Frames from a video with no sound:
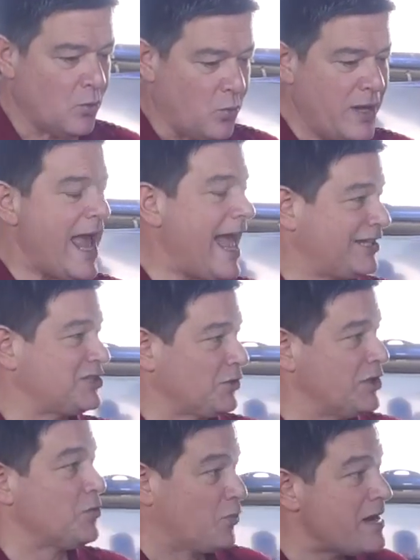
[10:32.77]
We
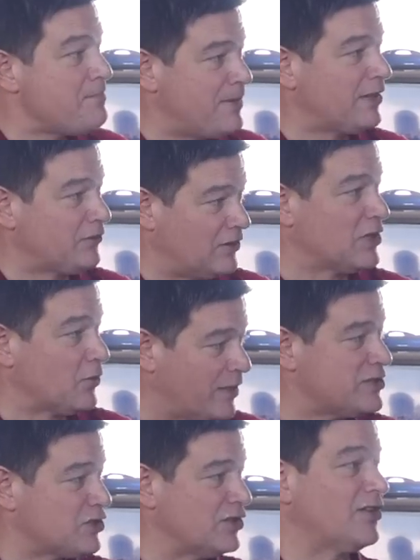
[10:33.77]
actually rebuilt the
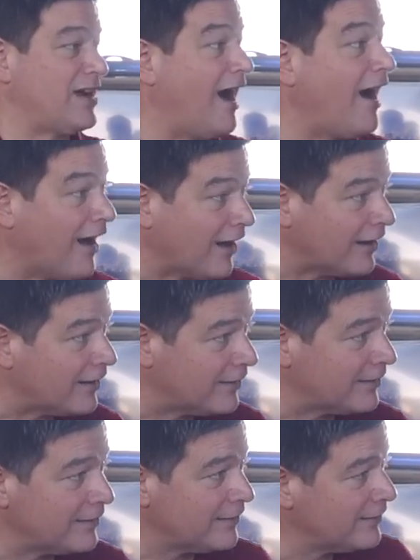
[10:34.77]
original car.
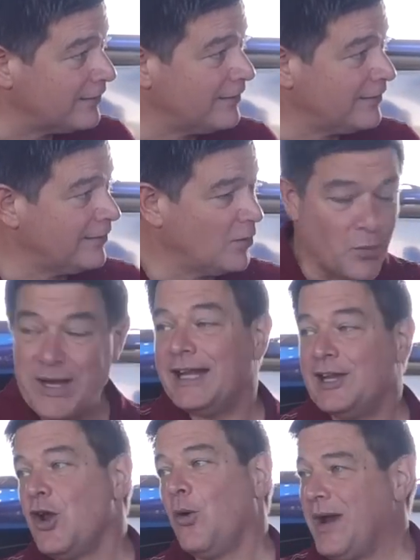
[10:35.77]
We
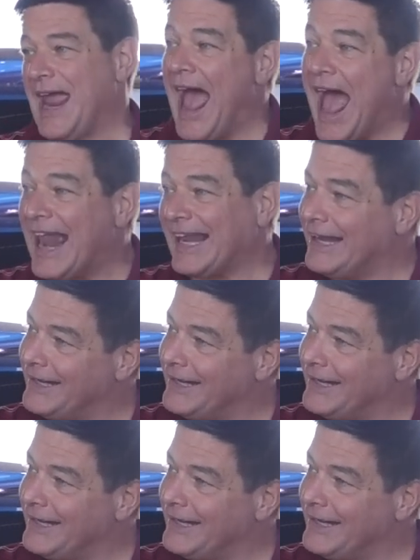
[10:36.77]
didn't know we had